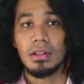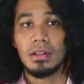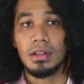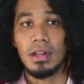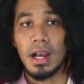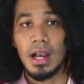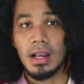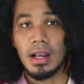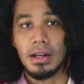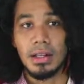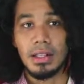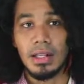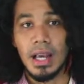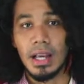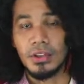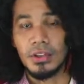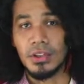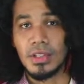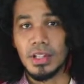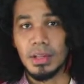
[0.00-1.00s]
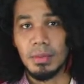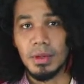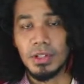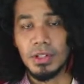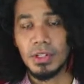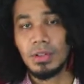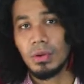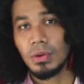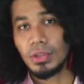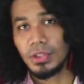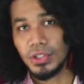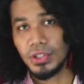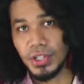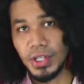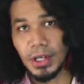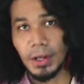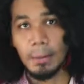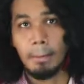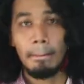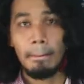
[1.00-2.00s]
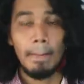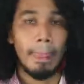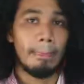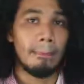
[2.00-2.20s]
Guyana Elections Commission, or GECOM,